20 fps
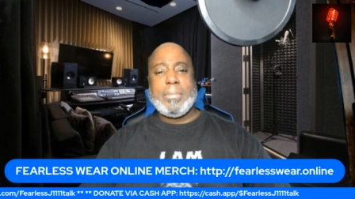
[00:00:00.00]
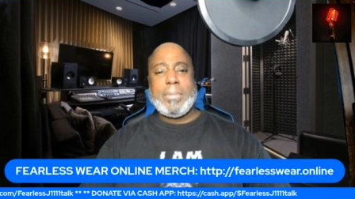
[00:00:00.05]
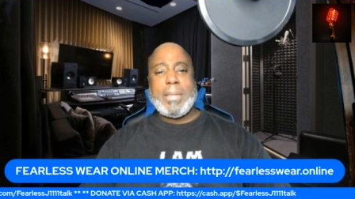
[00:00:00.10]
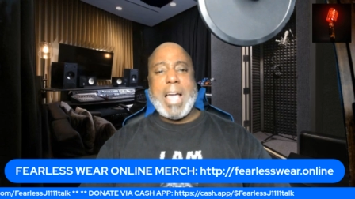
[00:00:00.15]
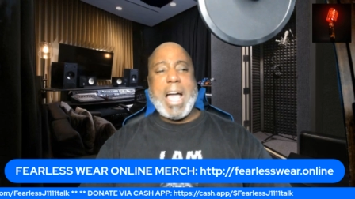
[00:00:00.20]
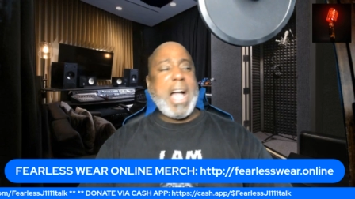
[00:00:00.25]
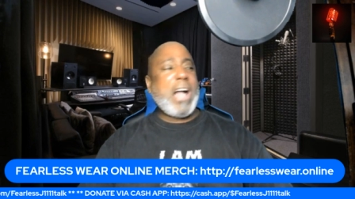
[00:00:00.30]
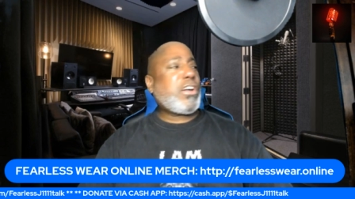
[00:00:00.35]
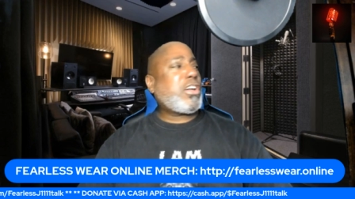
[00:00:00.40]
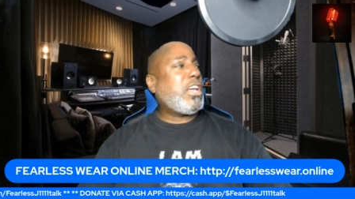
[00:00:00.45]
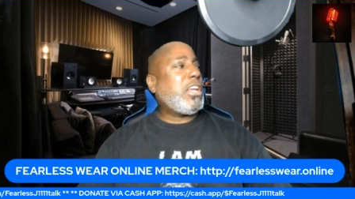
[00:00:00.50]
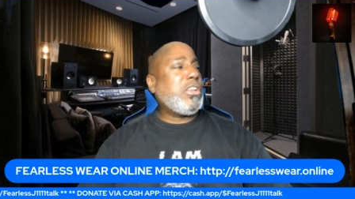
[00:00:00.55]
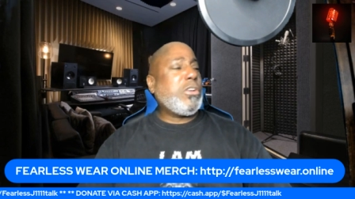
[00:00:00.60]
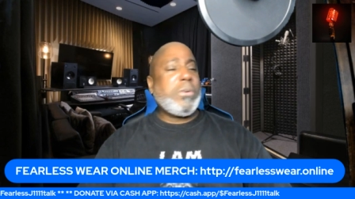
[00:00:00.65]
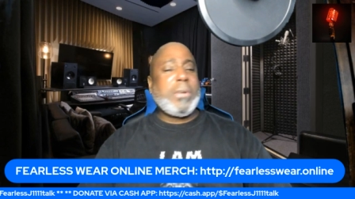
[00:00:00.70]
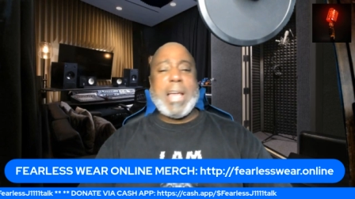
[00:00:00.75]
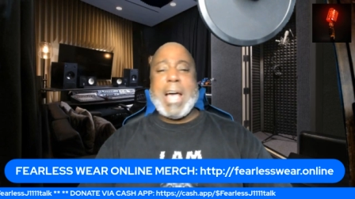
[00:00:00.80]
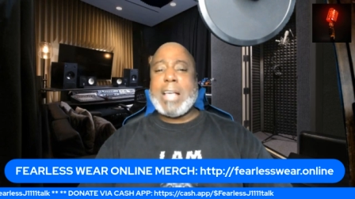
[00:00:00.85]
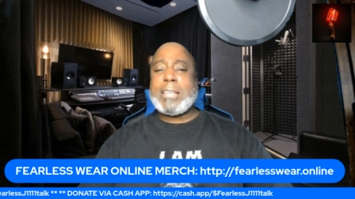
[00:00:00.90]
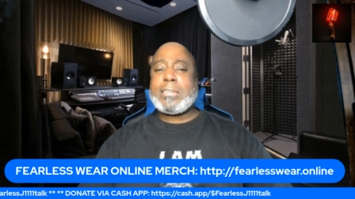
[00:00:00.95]
How can
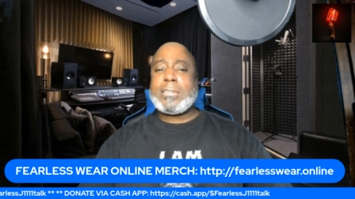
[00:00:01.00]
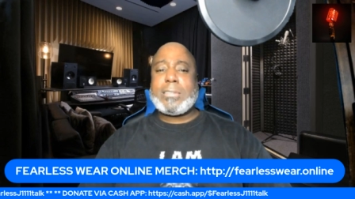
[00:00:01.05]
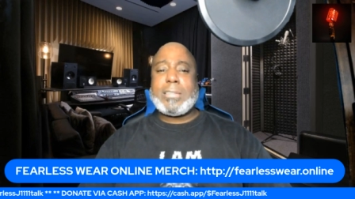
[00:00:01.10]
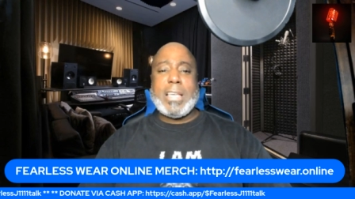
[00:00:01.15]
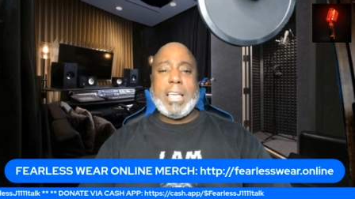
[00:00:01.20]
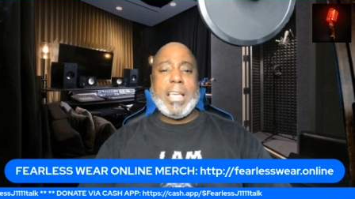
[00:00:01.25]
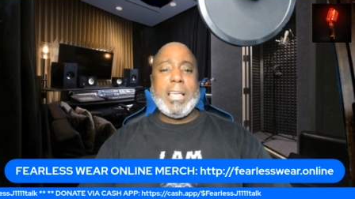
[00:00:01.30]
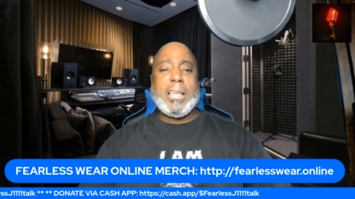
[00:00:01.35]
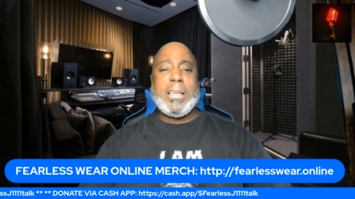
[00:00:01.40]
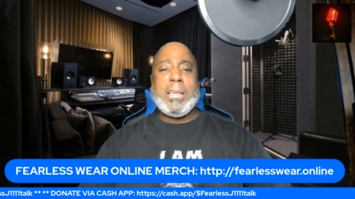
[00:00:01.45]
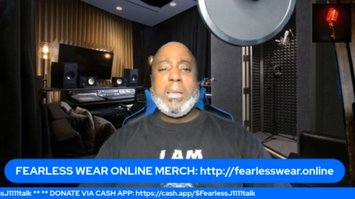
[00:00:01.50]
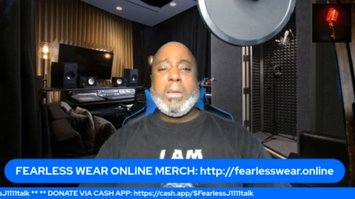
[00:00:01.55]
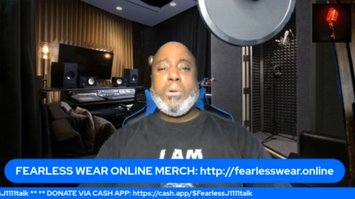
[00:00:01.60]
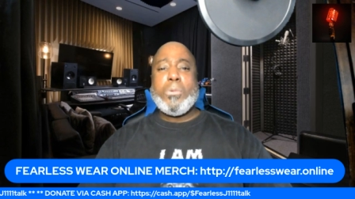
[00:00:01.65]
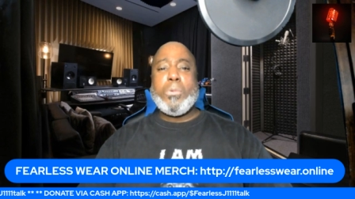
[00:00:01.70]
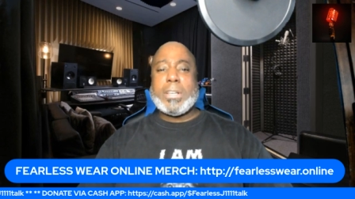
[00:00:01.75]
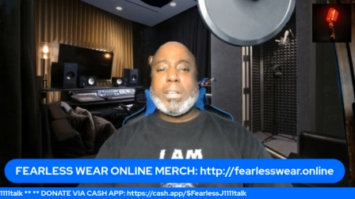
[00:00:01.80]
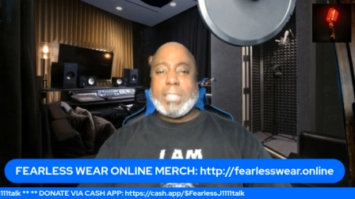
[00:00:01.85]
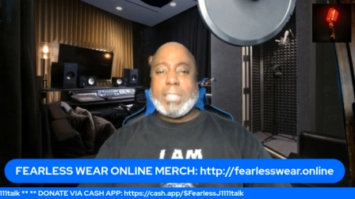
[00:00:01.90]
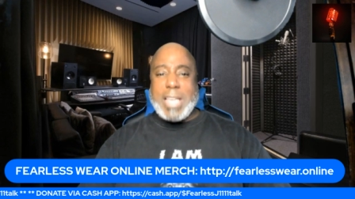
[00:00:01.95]
you not see
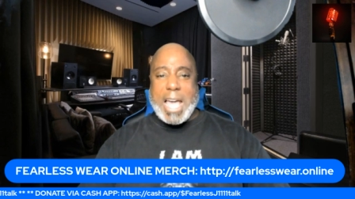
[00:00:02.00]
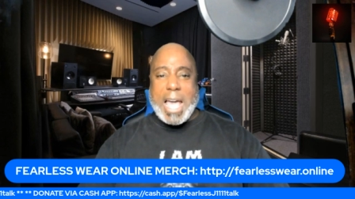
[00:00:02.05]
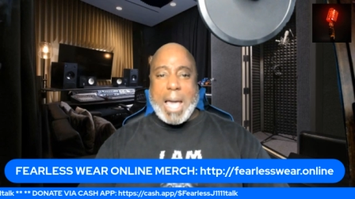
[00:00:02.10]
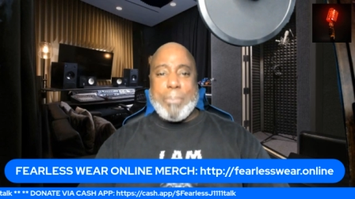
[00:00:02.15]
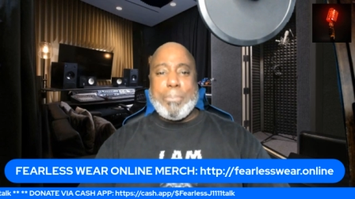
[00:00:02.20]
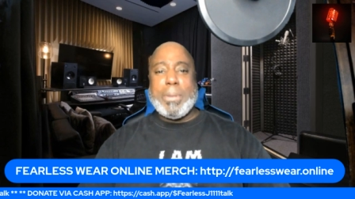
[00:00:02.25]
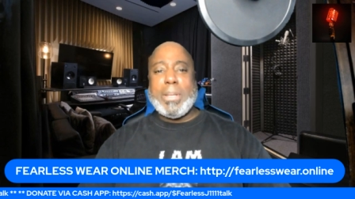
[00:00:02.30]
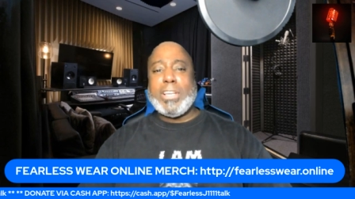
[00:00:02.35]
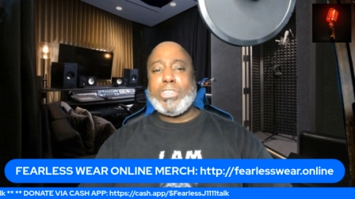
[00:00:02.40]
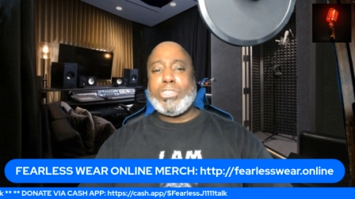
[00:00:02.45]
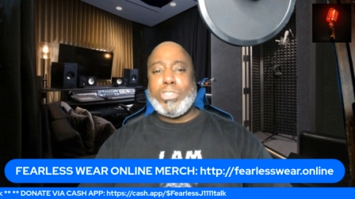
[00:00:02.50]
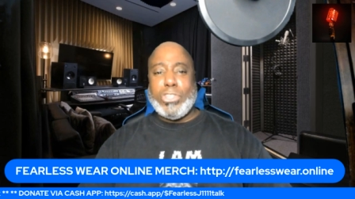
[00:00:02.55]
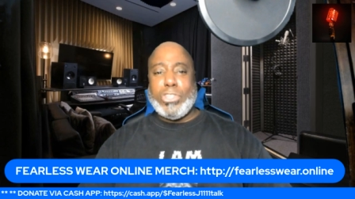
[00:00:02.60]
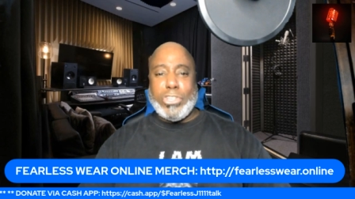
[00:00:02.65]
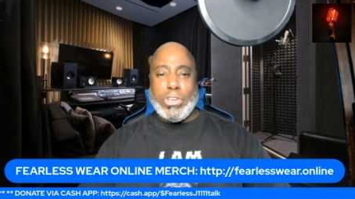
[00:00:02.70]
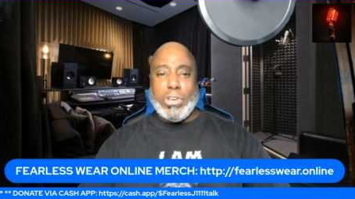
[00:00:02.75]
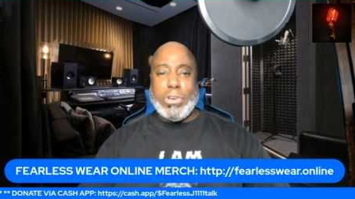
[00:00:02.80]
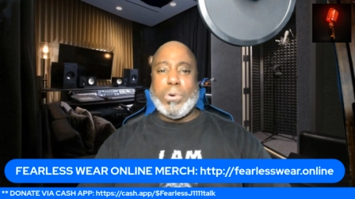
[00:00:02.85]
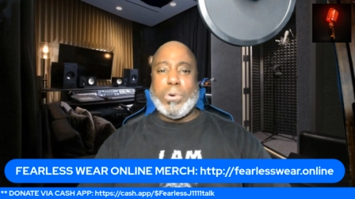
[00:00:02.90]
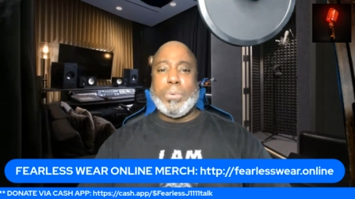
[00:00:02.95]
what's happening to
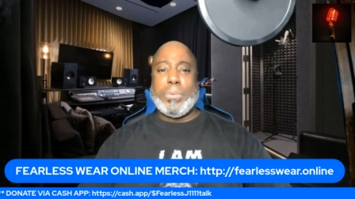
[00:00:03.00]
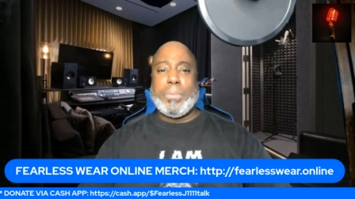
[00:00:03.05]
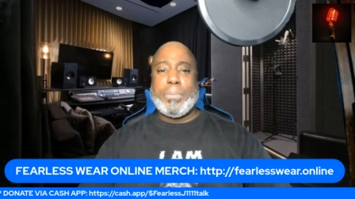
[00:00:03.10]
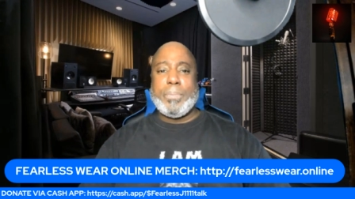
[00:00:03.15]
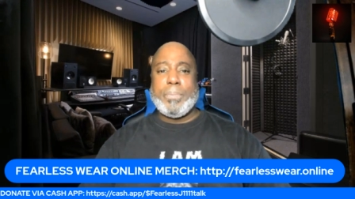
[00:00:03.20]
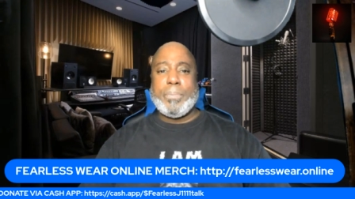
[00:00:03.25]
you,